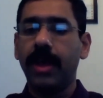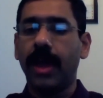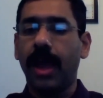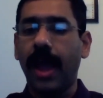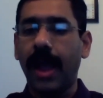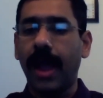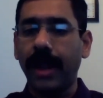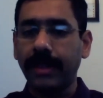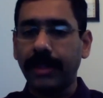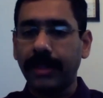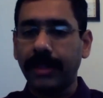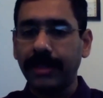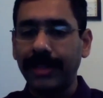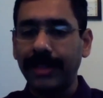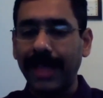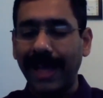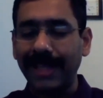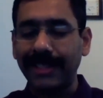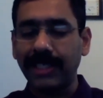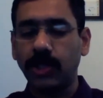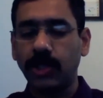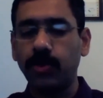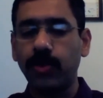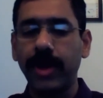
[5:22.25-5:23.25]
And
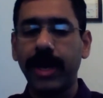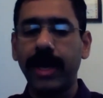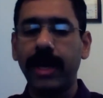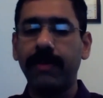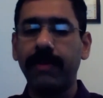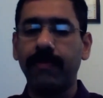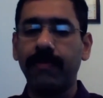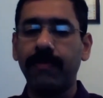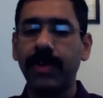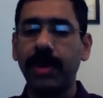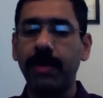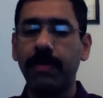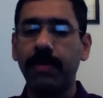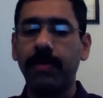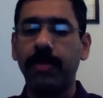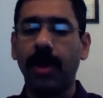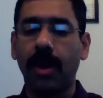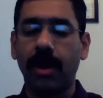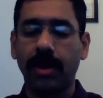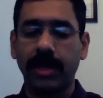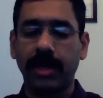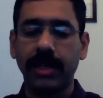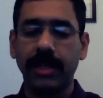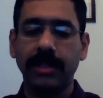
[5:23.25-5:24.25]
that's where we
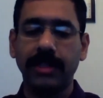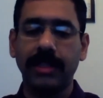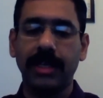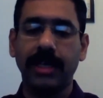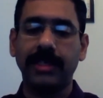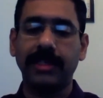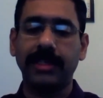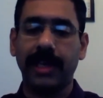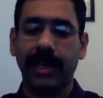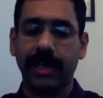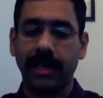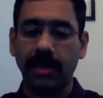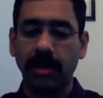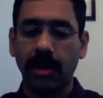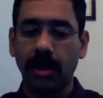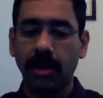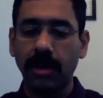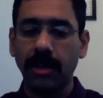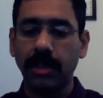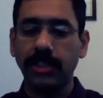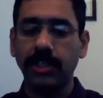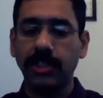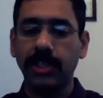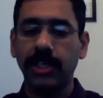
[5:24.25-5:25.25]
brought in the
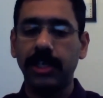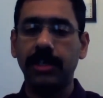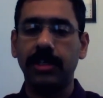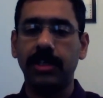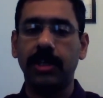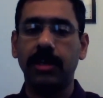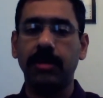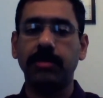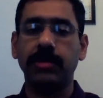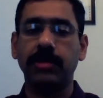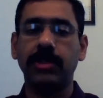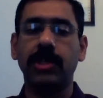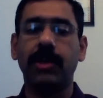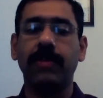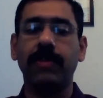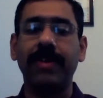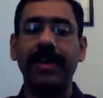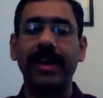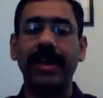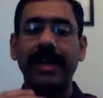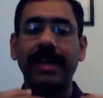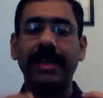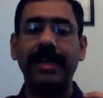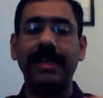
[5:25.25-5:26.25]
technology in terms
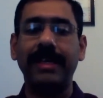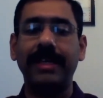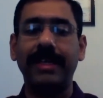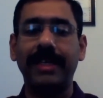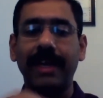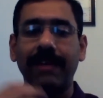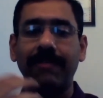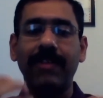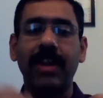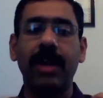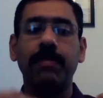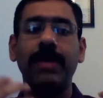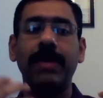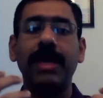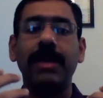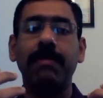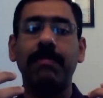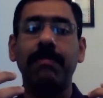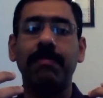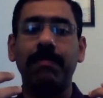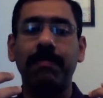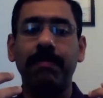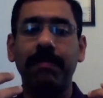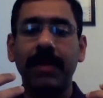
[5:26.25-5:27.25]
of
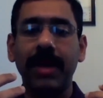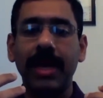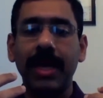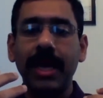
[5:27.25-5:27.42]
developing